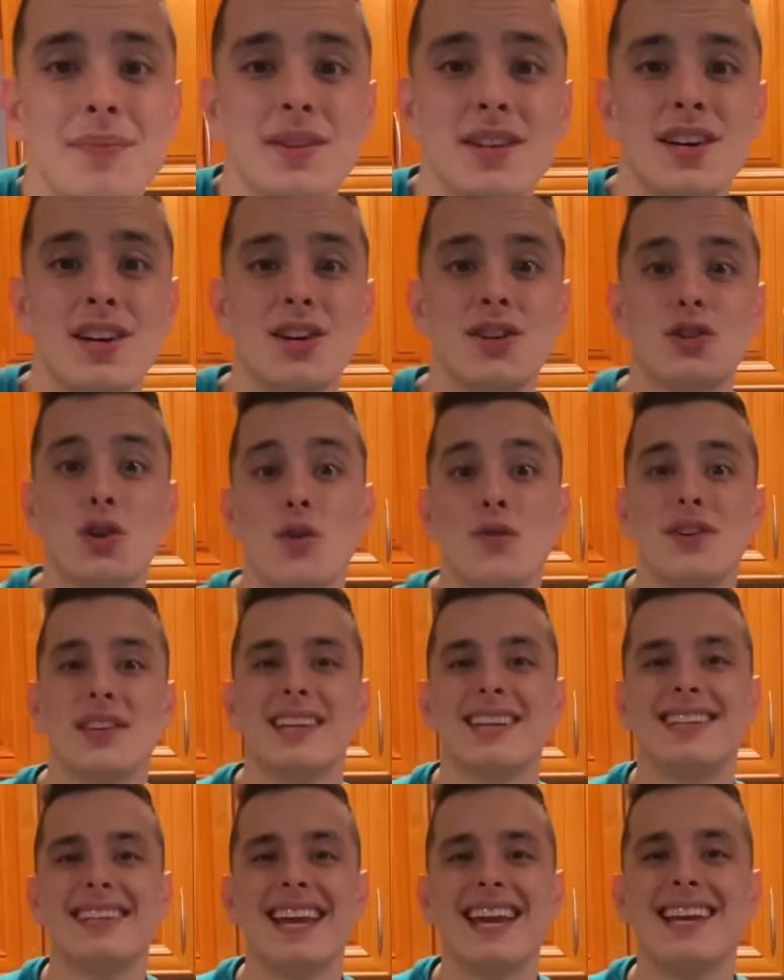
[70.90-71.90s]
So for
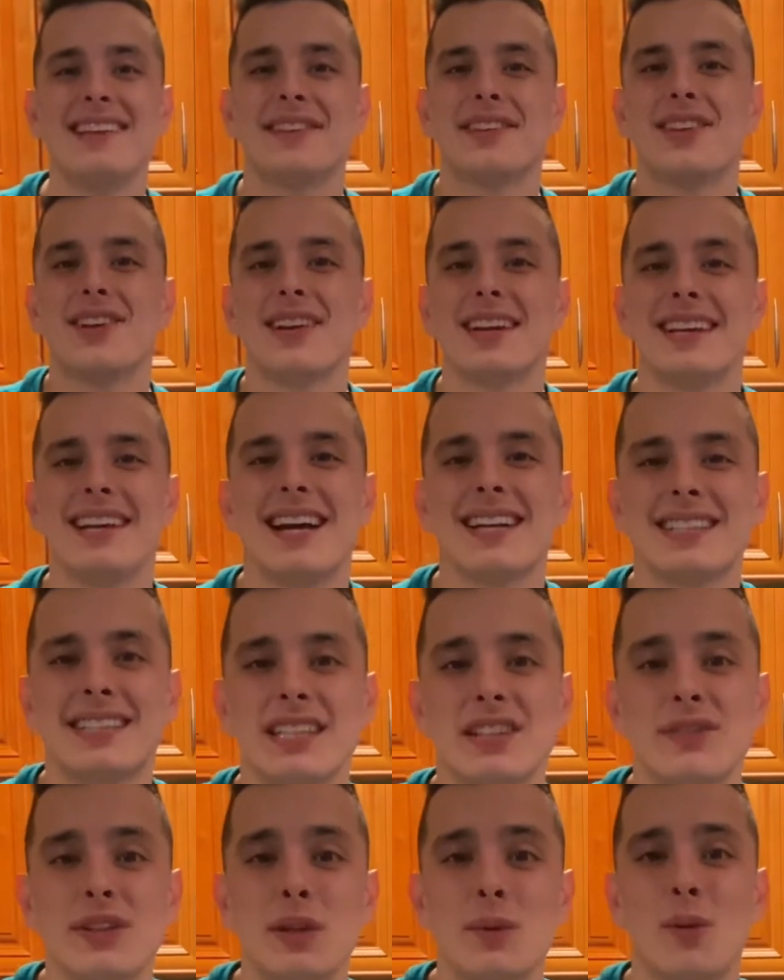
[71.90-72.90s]
today's cooking
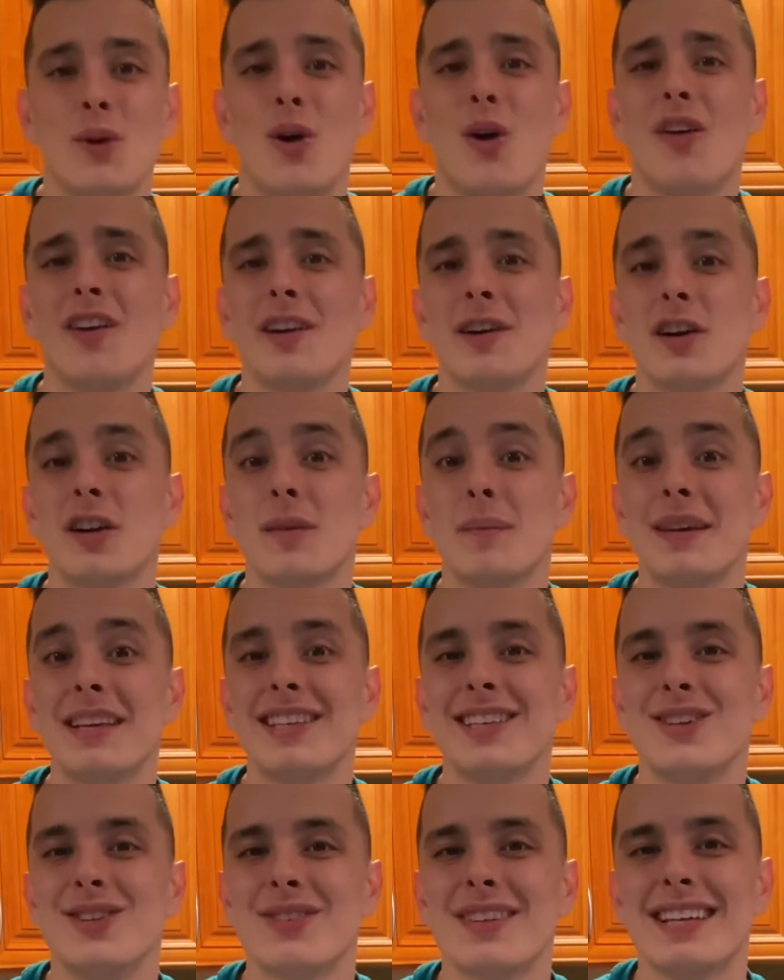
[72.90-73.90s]
activity, we're only going to be
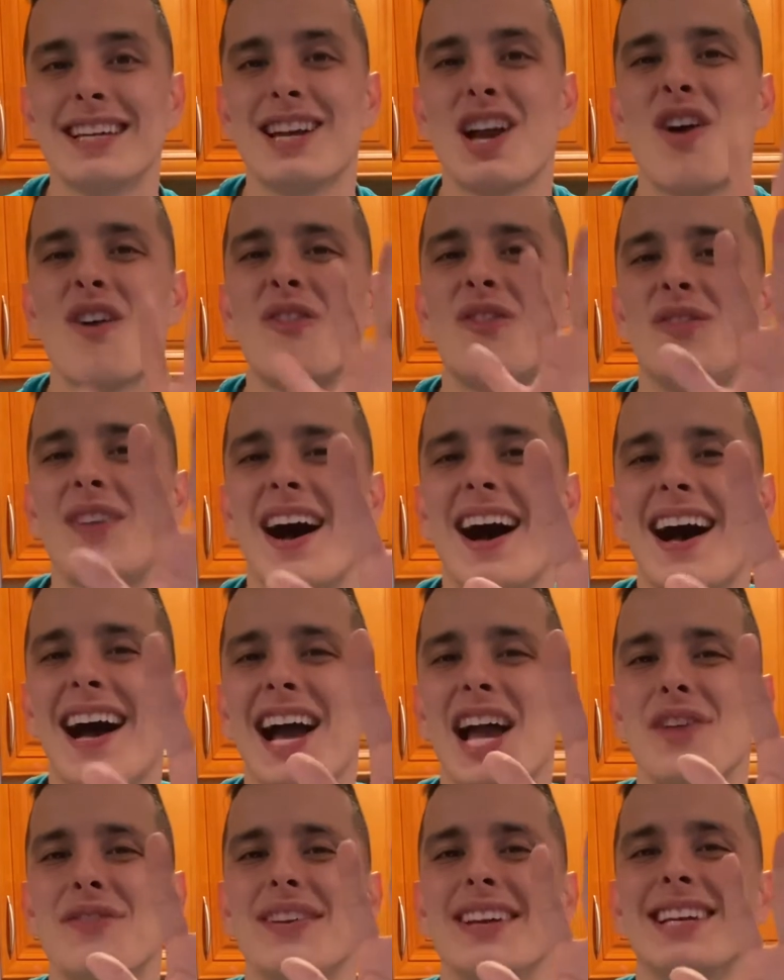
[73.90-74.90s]
using
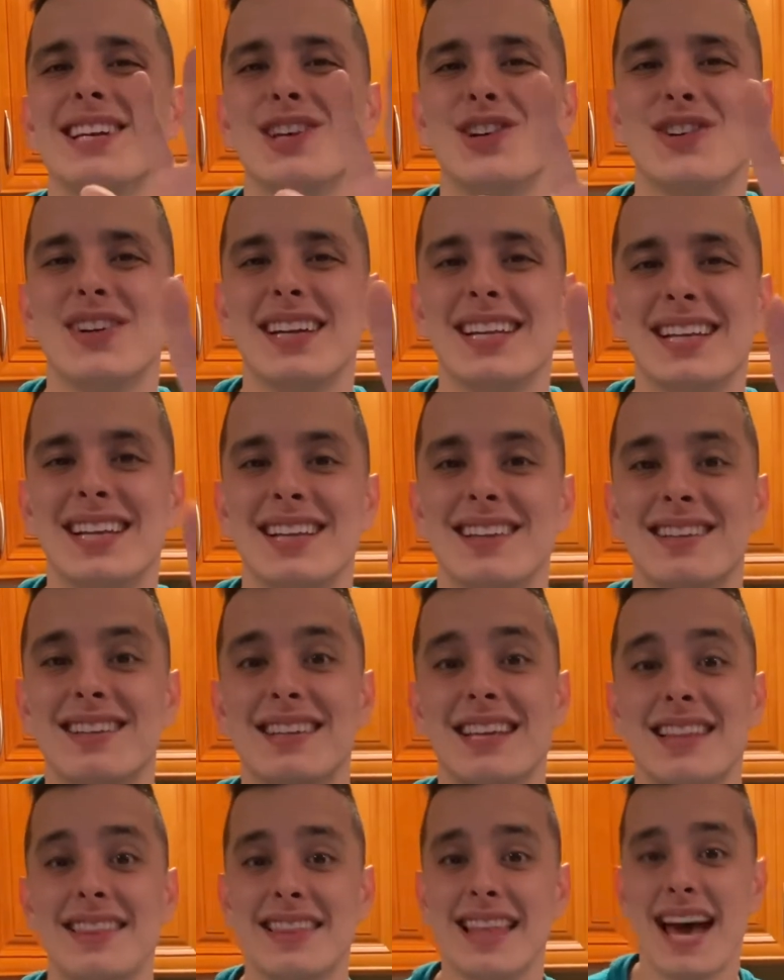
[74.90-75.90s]
5 ingredients,
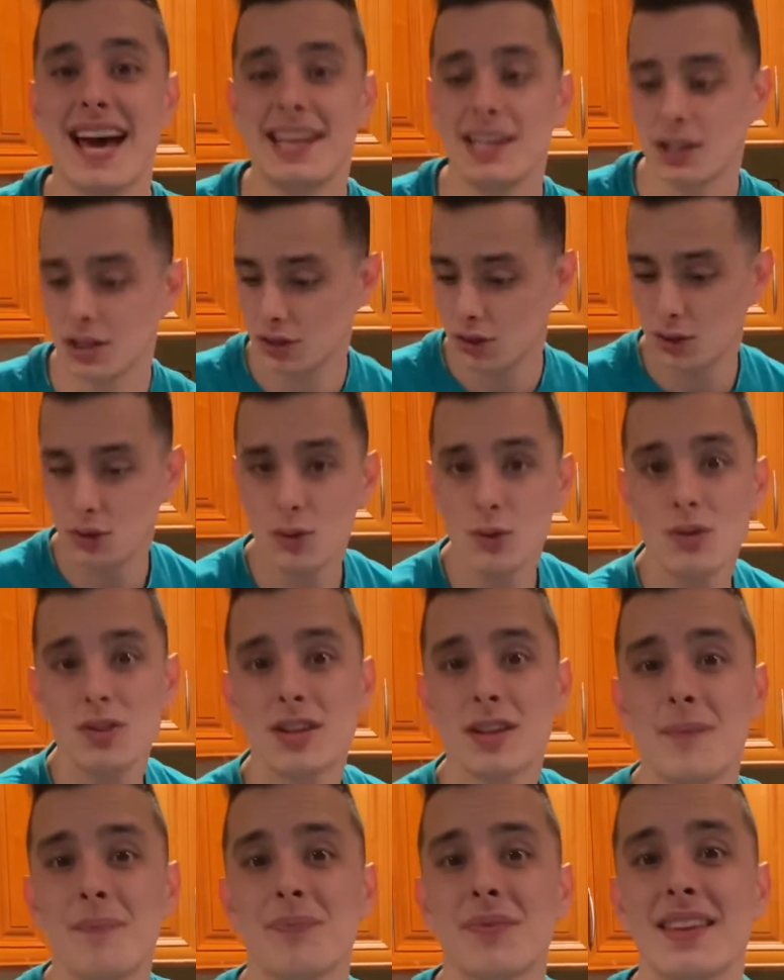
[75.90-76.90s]
and that includes
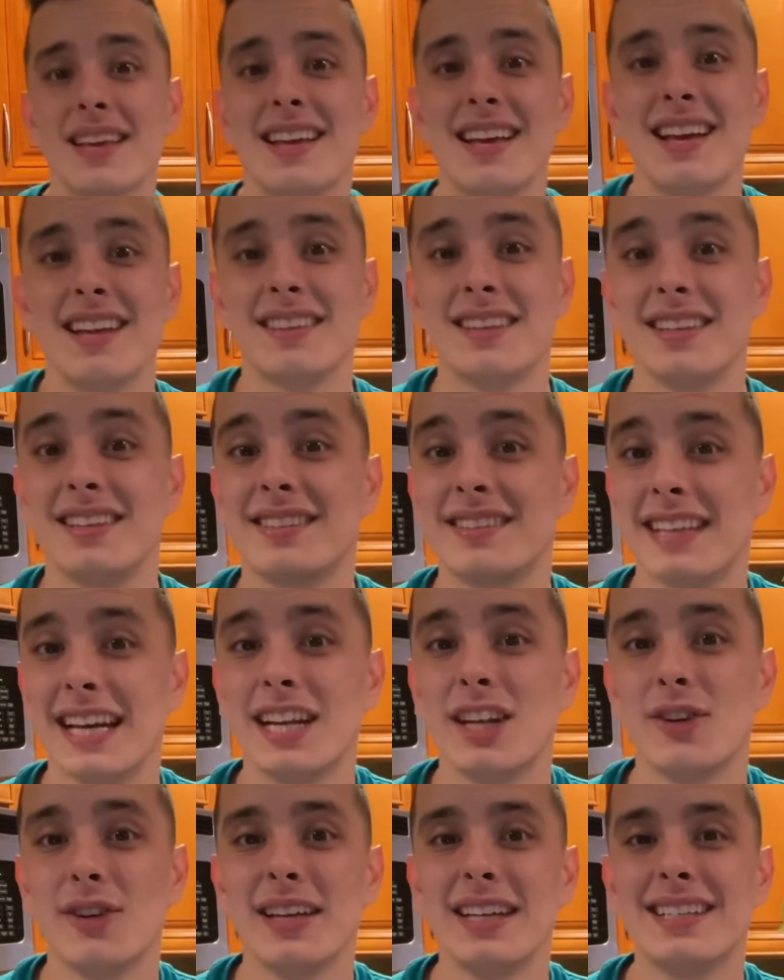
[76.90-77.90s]
the
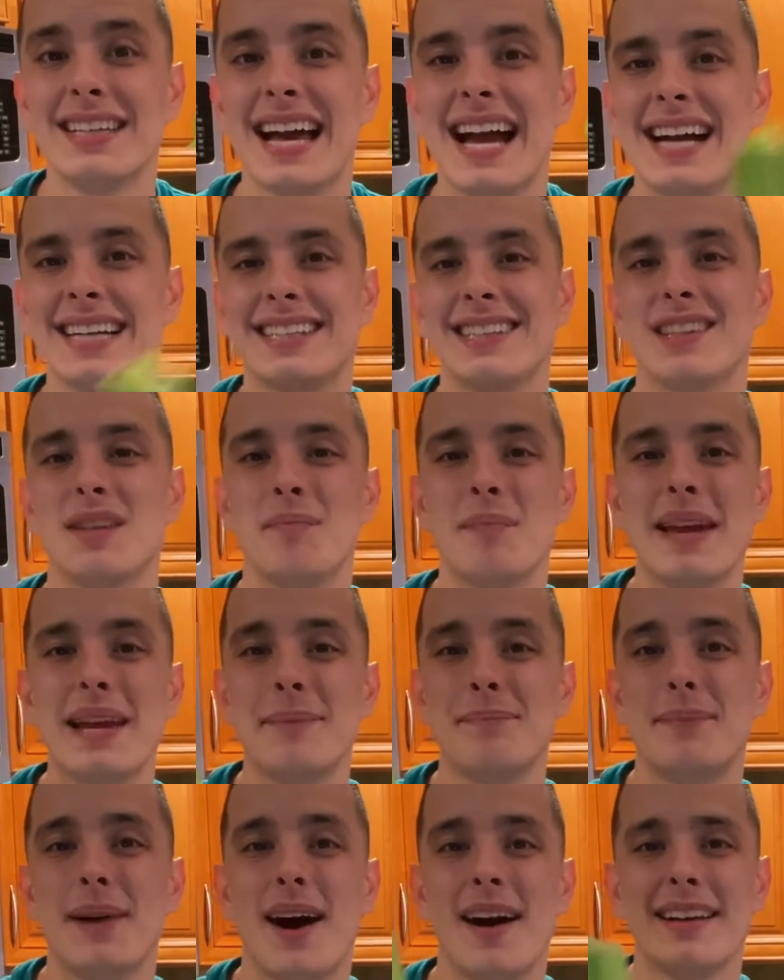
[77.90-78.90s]
celery to act as the main
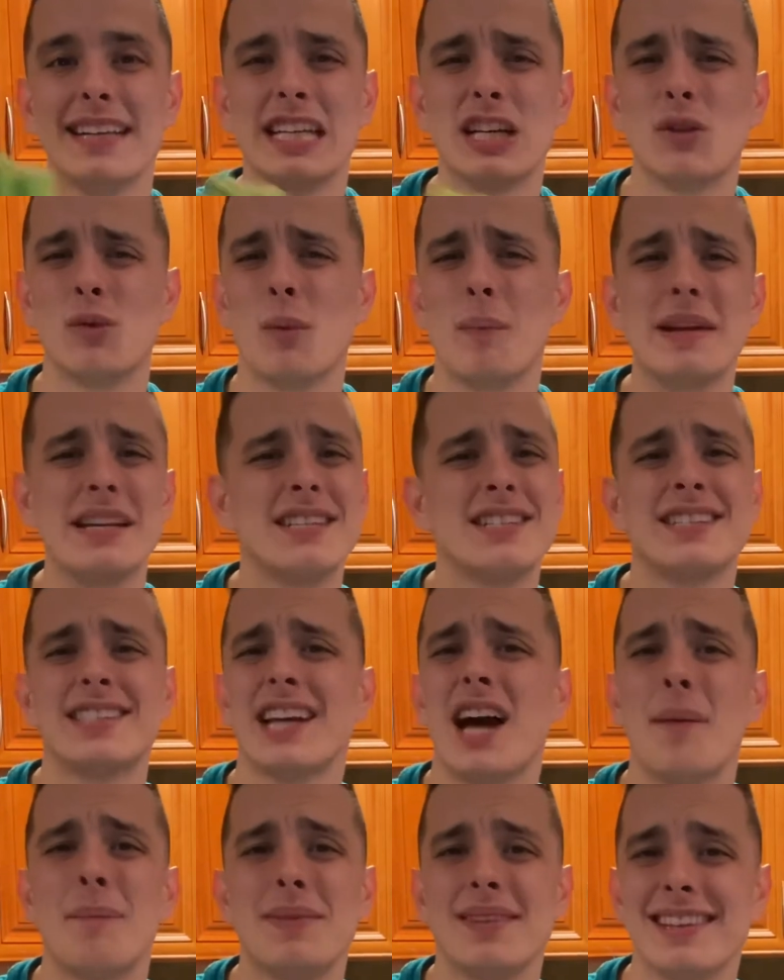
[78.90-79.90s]
body, and we'll be
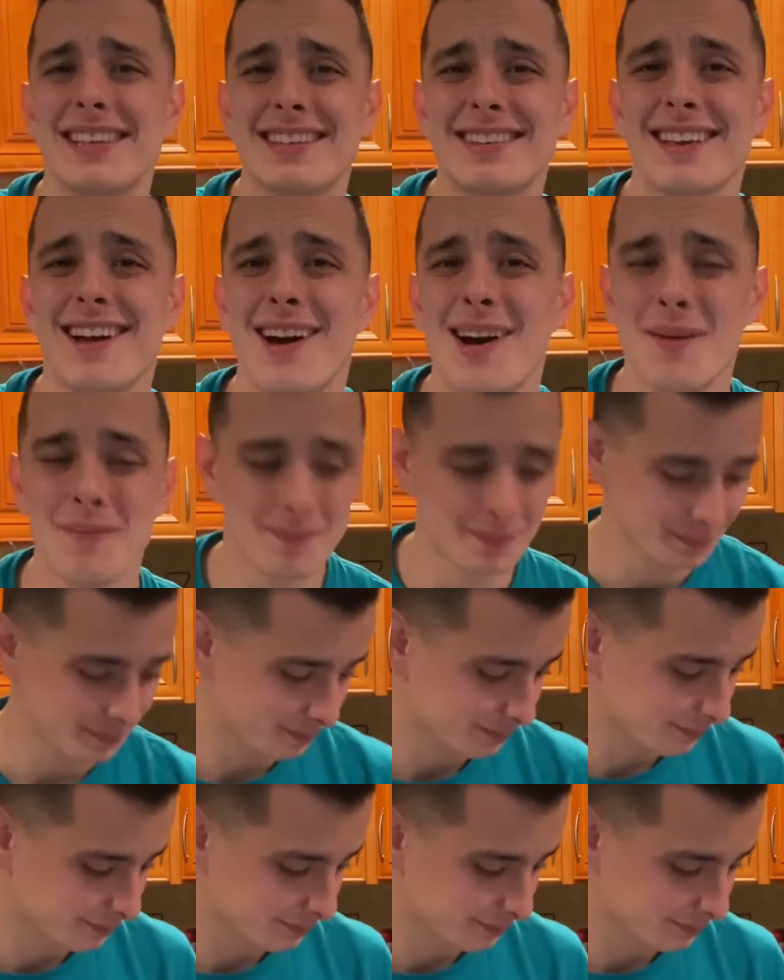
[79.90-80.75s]
chopping this up.